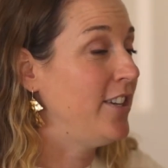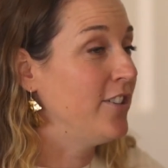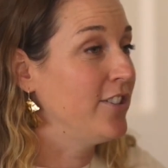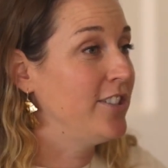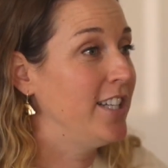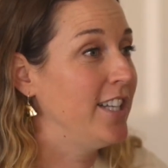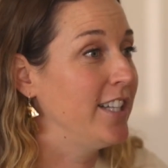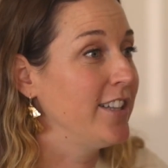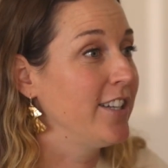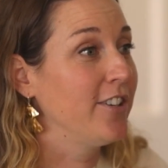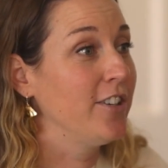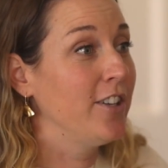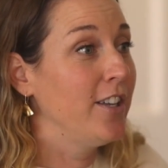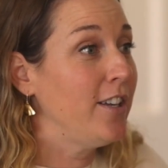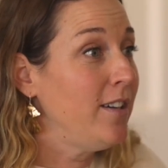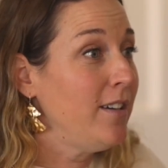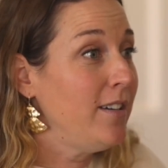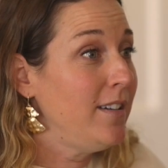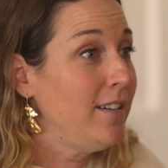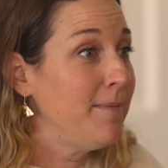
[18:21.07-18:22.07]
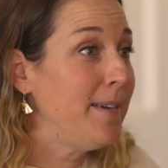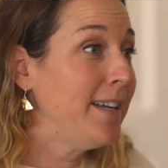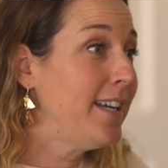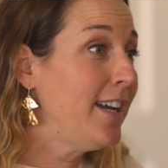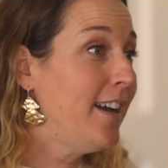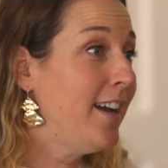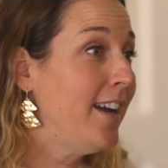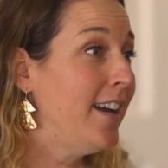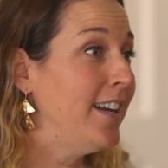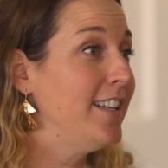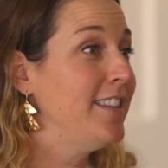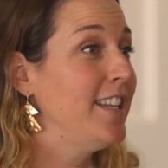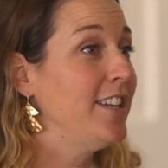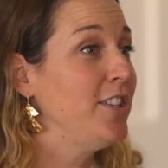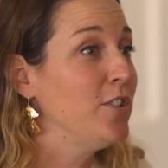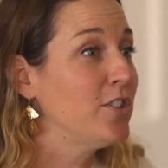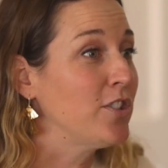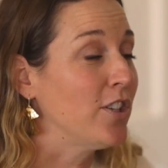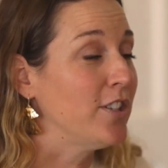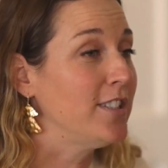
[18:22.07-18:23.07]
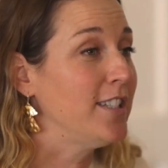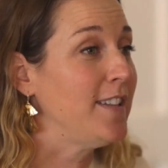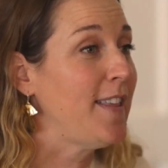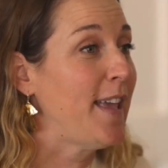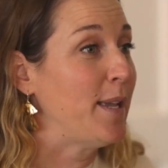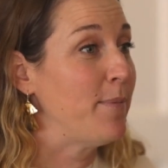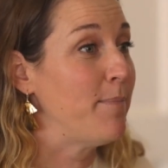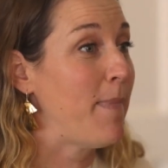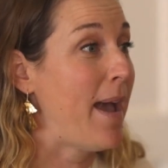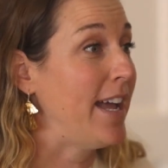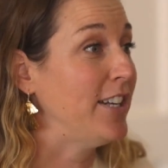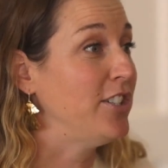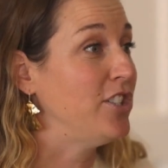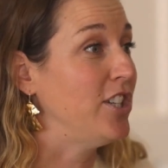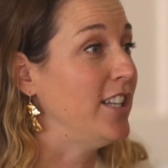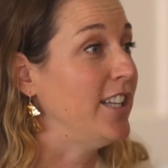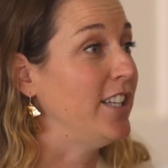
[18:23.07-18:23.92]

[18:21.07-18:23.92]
You're sitting there, you're like, oh my God. And then you start to like match it.